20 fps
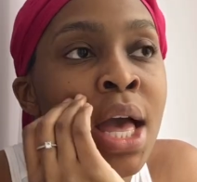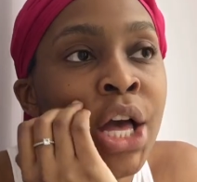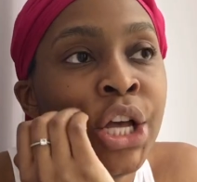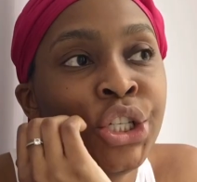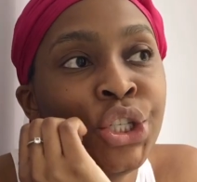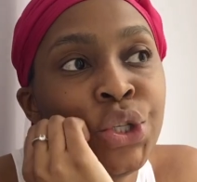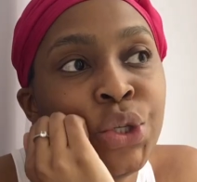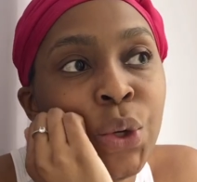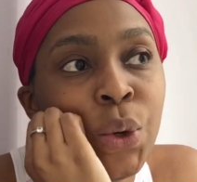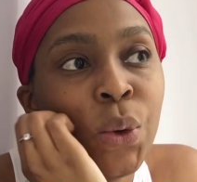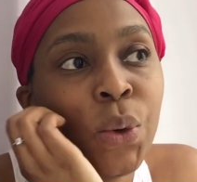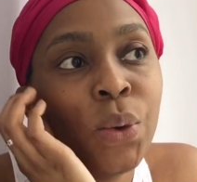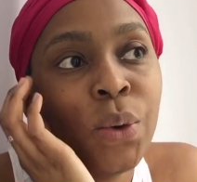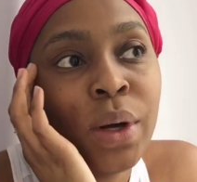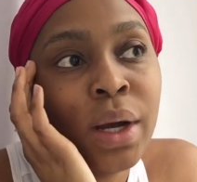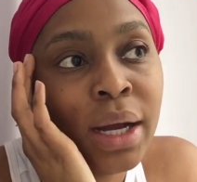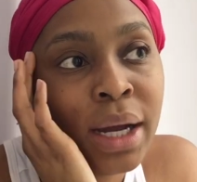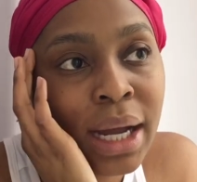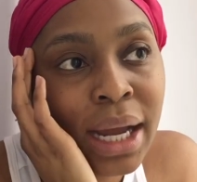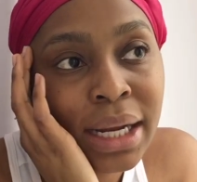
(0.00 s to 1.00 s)
So
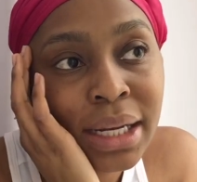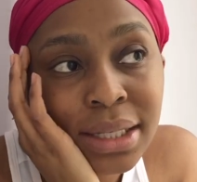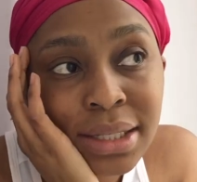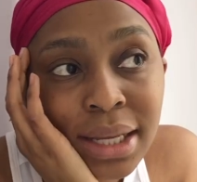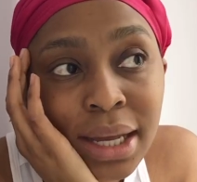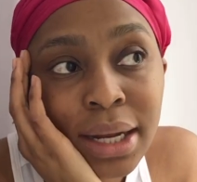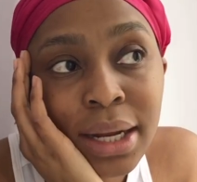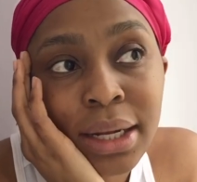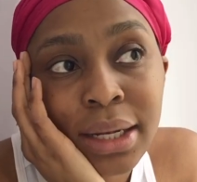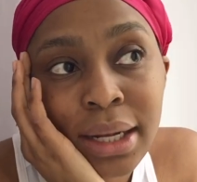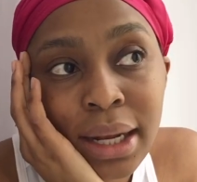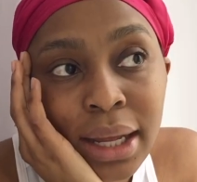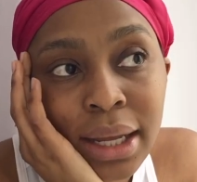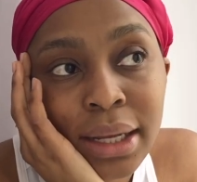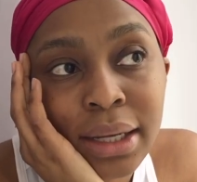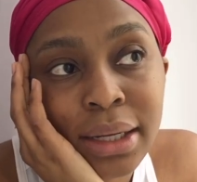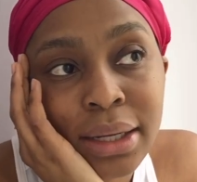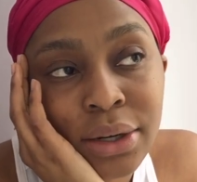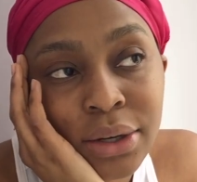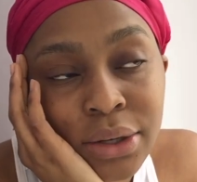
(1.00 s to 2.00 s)
I decided like,
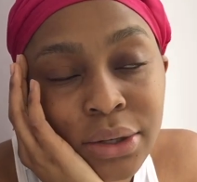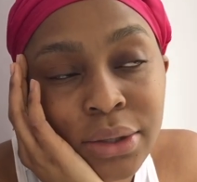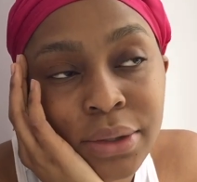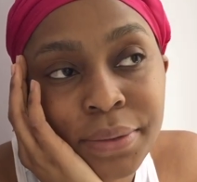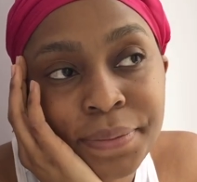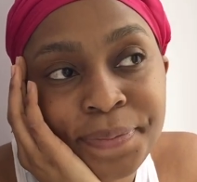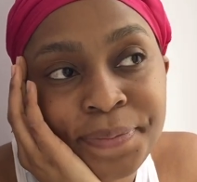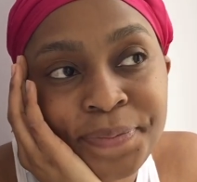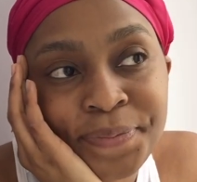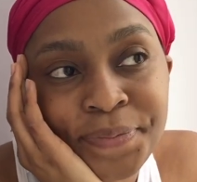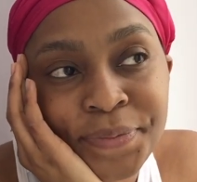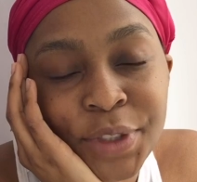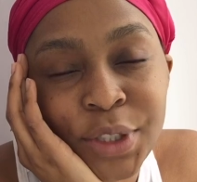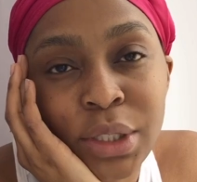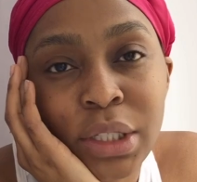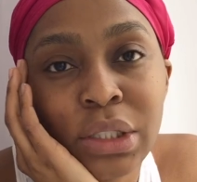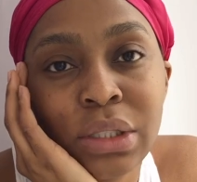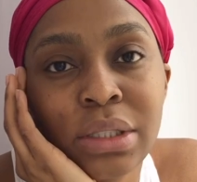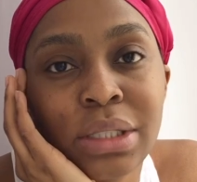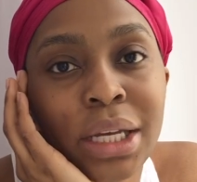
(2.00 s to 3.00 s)
girl, you
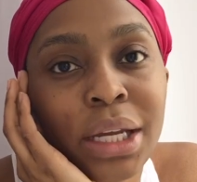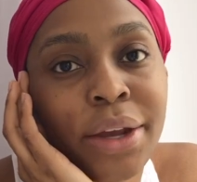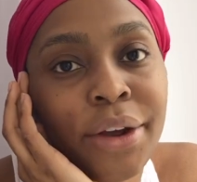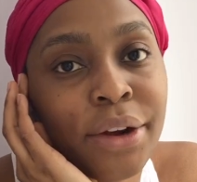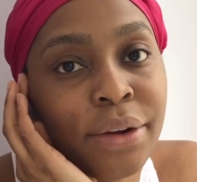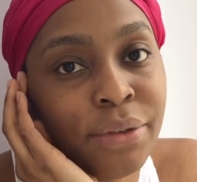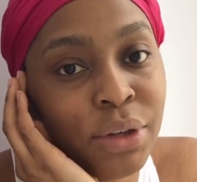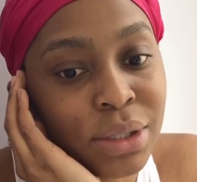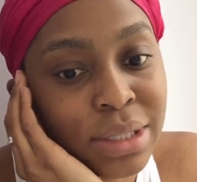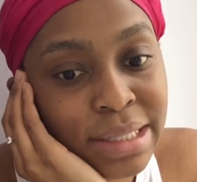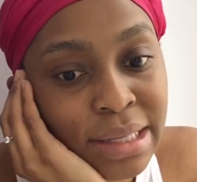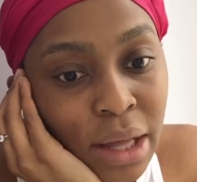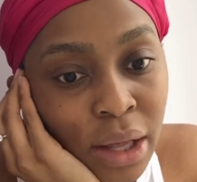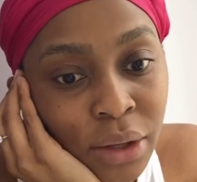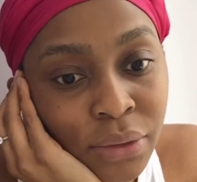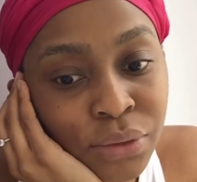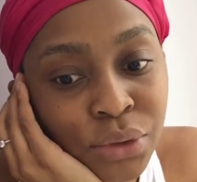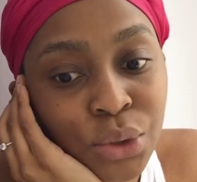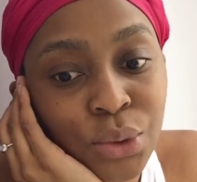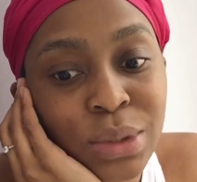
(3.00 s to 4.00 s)
need to take care of
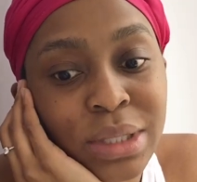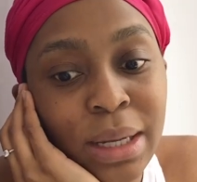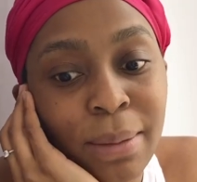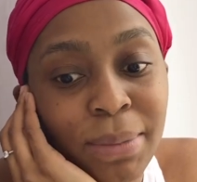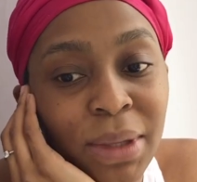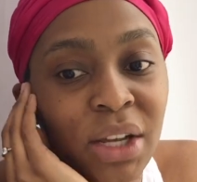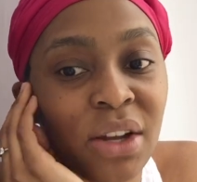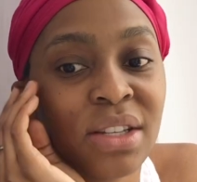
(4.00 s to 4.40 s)
yourself, do something.